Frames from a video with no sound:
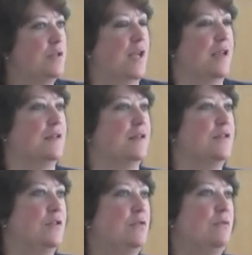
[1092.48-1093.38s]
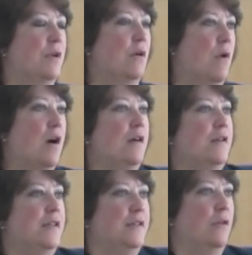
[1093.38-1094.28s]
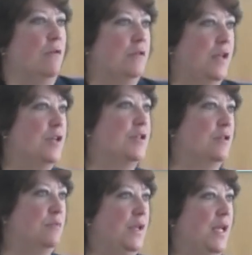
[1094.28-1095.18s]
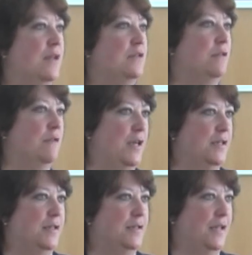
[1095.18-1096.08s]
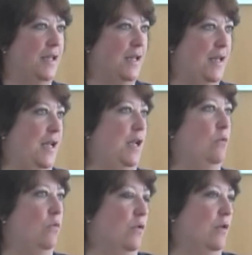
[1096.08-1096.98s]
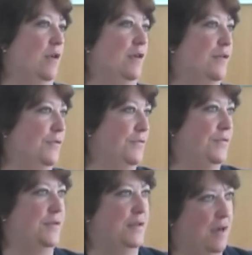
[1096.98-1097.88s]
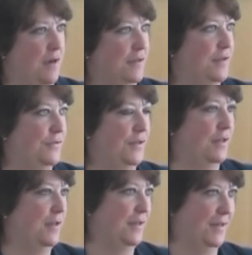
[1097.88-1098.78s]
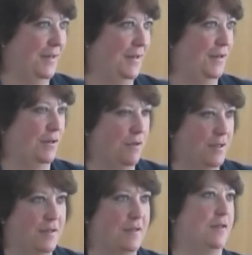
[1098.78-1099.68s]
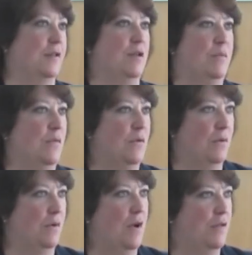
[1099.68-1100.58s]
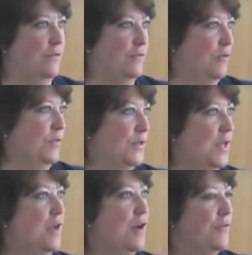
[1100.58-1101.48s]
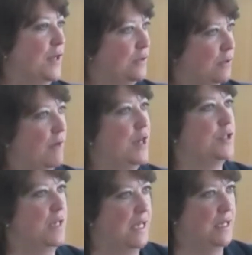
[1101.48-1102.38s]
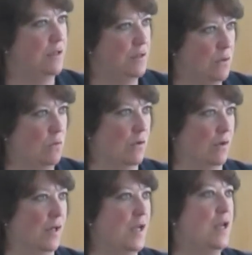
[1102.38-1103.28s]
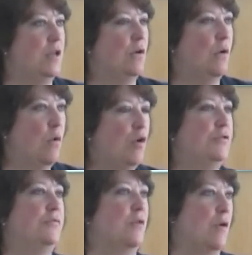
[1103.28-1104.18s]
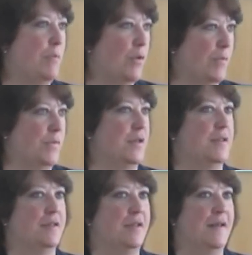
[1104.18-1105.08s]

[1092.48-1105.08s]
cases do require that a quotation be integrated in a work of scientific criticism or other forms of integration in a new work. You quote for a purpose.